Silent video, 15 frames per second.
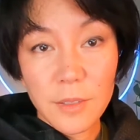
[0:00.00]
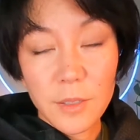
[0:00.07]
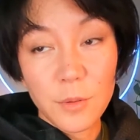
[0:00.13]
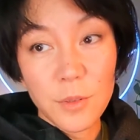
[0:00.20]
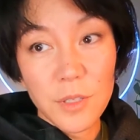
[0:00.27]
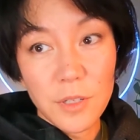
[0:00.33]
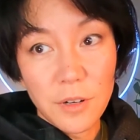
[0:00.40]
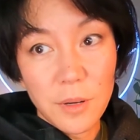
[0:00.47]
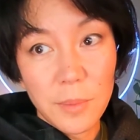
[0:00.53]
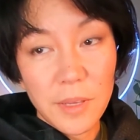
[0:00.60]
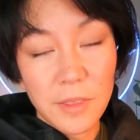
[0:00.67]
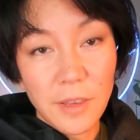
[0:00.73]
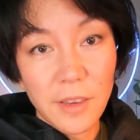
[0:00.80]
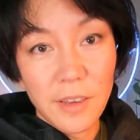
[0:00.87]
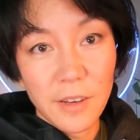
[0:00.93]
So sorry
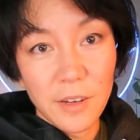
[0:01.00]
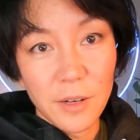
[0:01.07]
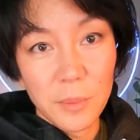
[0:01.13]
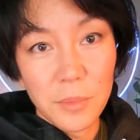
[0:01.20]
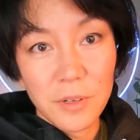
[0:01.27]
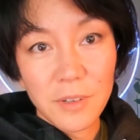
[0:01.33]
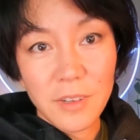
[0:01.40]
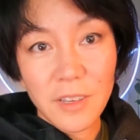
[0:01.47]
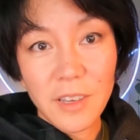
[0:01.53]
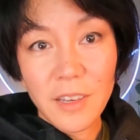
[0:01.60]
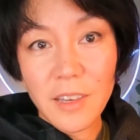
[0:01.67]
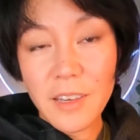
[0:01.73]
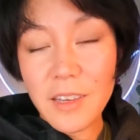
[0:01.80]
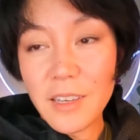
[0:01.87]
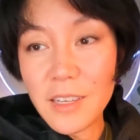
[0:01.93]
about that hiccup.
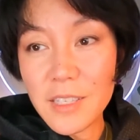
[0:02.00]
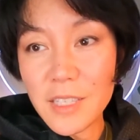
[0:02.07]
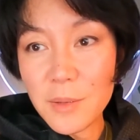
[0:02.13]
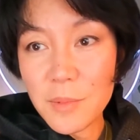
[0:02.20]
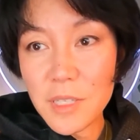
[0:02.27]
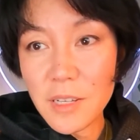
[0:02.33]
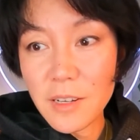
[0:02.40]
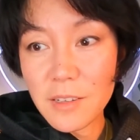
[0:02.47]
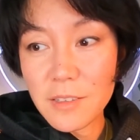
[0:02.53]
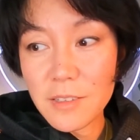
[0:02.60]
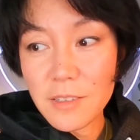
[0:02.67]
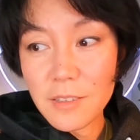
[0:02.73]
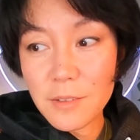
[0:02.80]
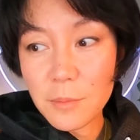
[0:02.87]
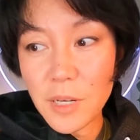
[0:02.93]
It seems
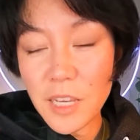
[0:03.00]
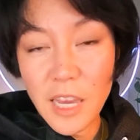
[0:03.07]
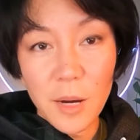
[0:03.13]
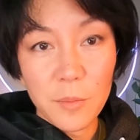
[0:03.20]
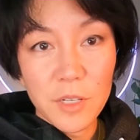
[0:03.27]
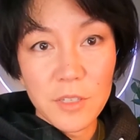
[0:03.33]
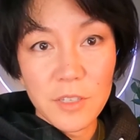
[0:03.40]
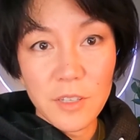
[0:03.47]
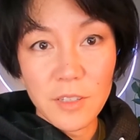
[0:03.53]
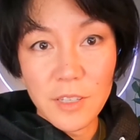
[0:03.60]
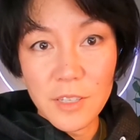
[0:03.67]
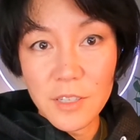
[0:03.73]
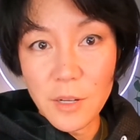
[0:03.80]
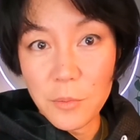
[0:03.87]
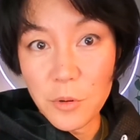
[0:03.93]
that my camera
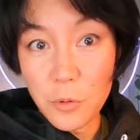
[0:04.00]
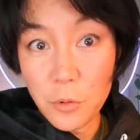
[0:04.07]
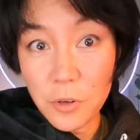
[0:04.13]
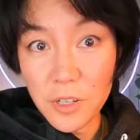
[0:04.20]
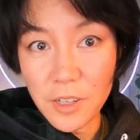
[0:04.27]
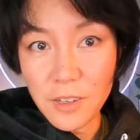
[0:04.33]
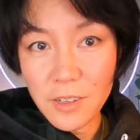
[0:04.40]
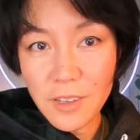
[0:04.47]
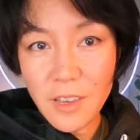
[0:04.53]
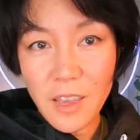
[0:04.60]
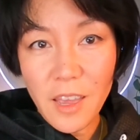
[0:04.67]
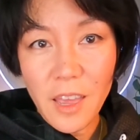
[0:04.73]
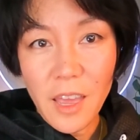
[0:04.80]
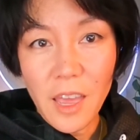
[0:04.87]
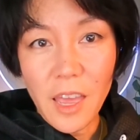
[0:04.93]
suddenly stopped recording.
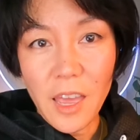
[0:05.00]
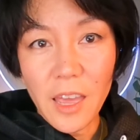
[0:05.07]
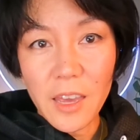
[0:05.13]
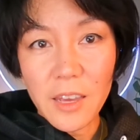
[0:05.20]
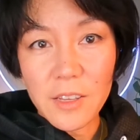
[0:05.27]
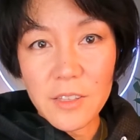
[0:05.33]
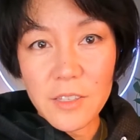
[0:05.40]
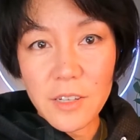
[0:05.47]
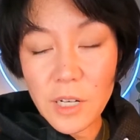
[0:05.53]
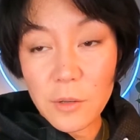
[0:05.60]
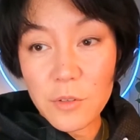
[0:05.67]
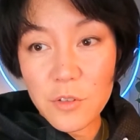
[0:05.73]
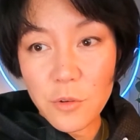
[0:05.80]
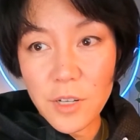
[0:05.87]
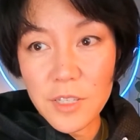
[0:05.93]
And what I
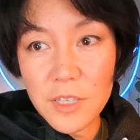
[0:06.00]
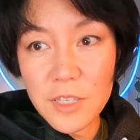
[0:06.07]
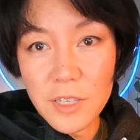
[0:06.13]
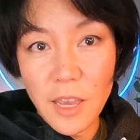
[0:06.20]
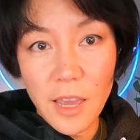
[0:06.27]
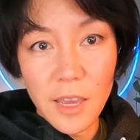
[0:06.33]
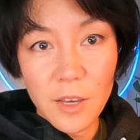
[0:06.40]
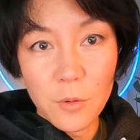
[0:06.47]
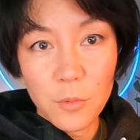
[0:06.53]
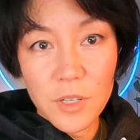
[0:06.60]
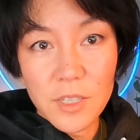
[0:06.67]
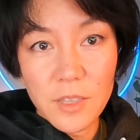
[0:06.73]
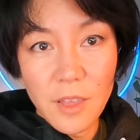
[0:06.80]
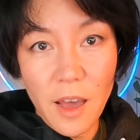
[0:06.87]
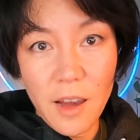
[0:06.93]
was trying to say
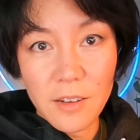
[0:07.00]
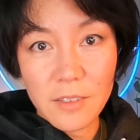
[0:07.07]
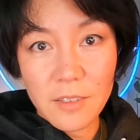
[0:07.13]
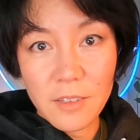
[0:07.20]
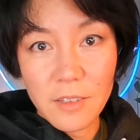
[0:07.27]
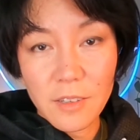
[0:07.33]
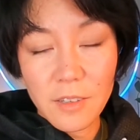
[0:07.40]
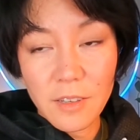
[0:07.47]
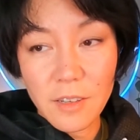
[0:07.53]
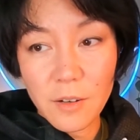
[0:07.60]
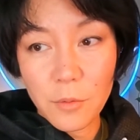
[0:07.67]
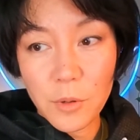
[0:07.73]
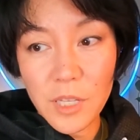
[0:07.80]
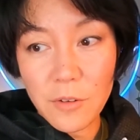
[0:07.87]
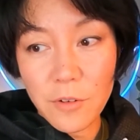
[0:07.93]
was that
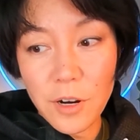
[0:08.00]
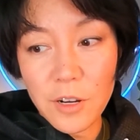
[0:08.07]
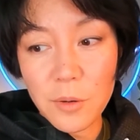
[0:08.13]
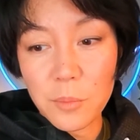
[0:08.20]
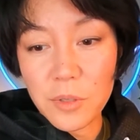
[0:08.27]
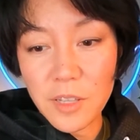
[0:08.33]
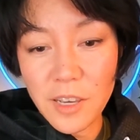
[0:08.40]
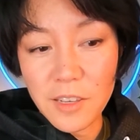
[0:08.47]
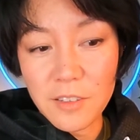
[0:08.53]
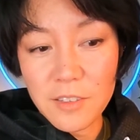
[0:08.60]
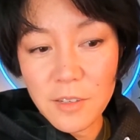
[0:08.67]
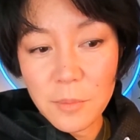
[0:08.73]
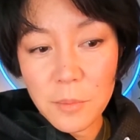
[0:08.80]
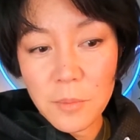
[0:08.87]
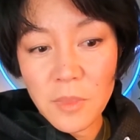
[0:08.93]
whenever I
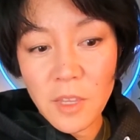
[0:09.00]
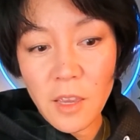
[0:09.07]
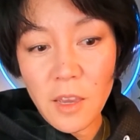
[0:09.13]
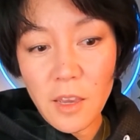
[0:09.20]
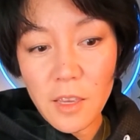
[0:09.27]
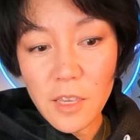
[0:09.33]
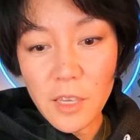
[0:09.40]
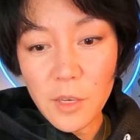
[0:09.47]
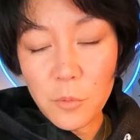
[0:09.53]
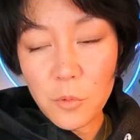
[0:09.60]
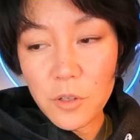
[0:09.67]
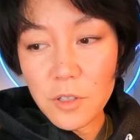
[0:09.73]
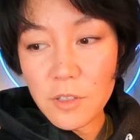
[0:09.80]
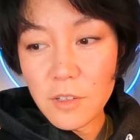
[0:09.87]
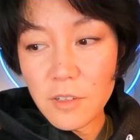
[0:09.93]
complained, he
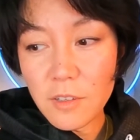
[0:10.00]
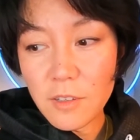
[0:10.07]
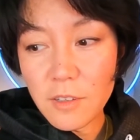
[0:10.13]
would